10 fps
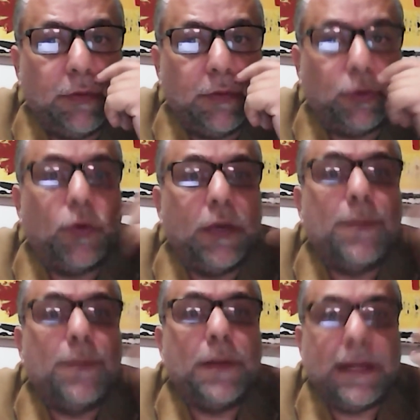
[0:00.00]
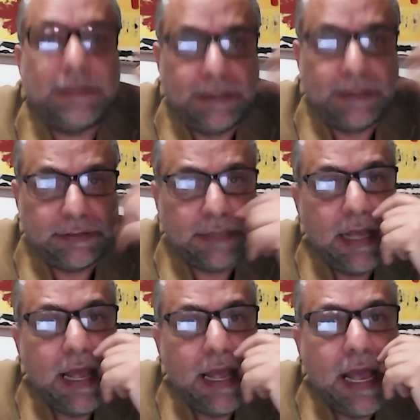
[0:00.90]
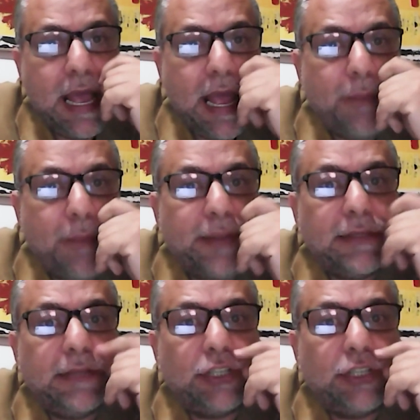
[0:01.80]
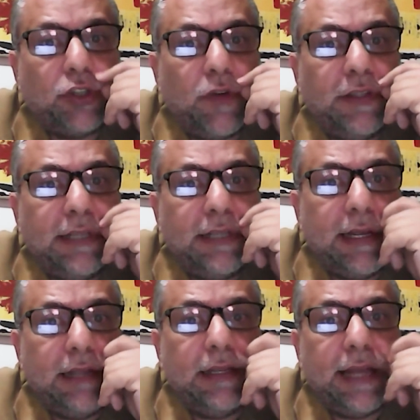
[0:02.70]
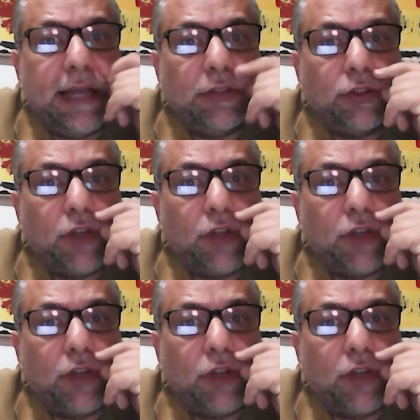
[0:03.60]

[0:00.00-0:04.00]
to implement it. A presentation of indicators